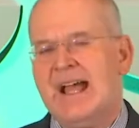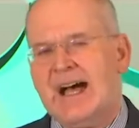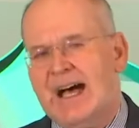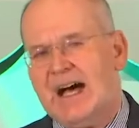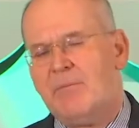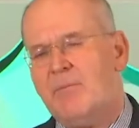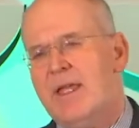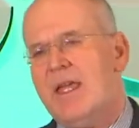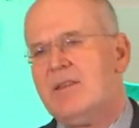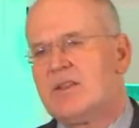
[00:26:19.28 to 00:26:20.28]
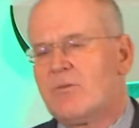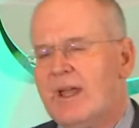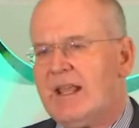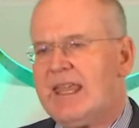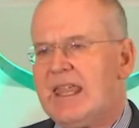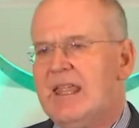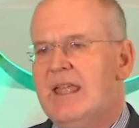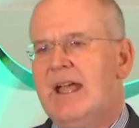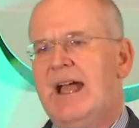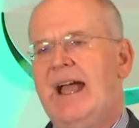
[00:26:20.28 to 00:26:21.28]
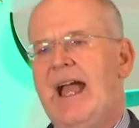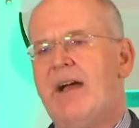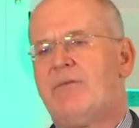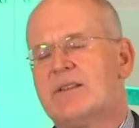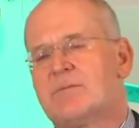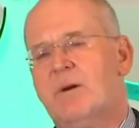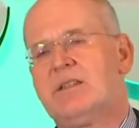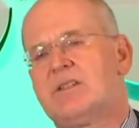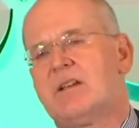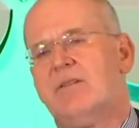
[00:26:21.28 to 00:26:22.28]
to really have as much